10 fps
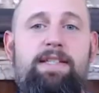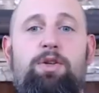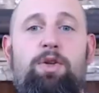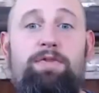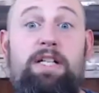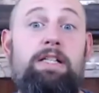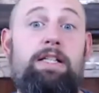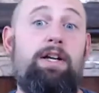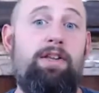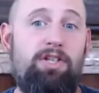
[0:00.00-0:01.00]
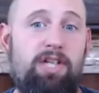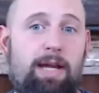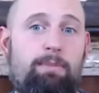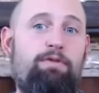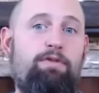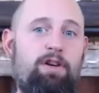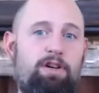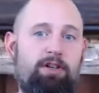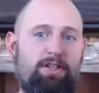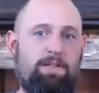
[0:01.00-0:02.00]
you have to clear the shame
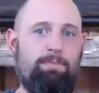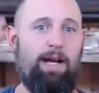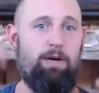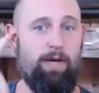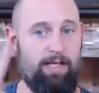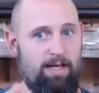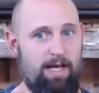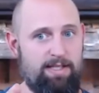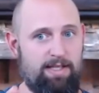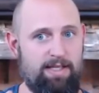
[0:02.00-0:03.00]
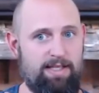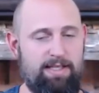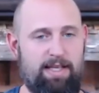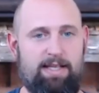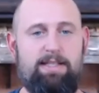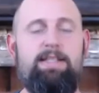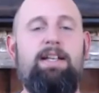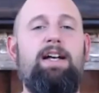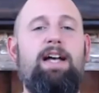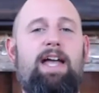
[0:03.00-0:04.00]
first by recognizing these
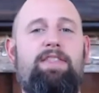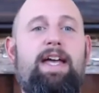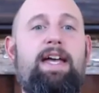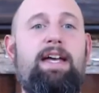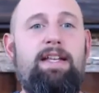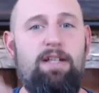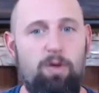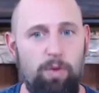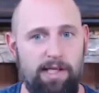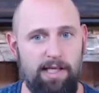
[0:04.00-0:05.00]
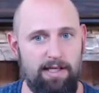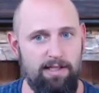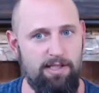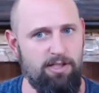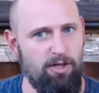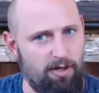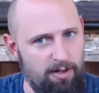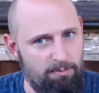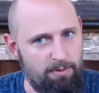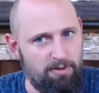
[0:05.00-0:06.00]
things. And then we can
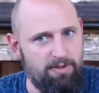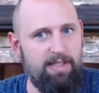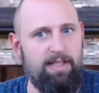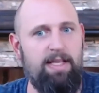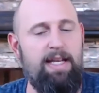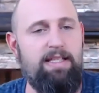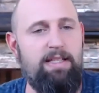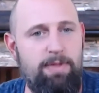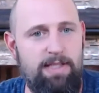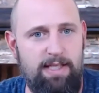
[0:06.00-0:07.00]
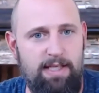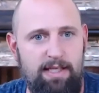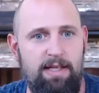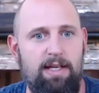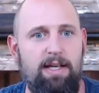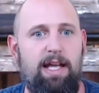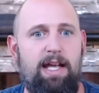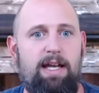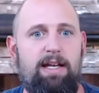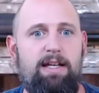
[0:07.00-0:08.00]
start building intimacy
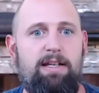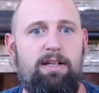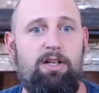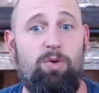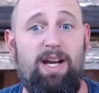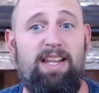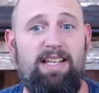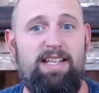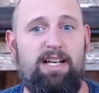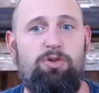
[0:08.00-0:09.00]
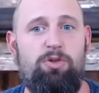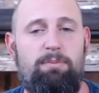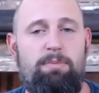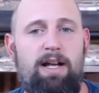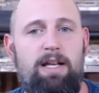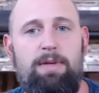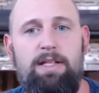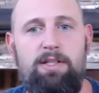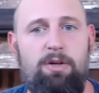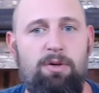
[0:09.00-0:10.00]
and creating that sexual
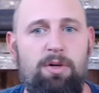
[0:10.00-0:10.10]
embodiment. So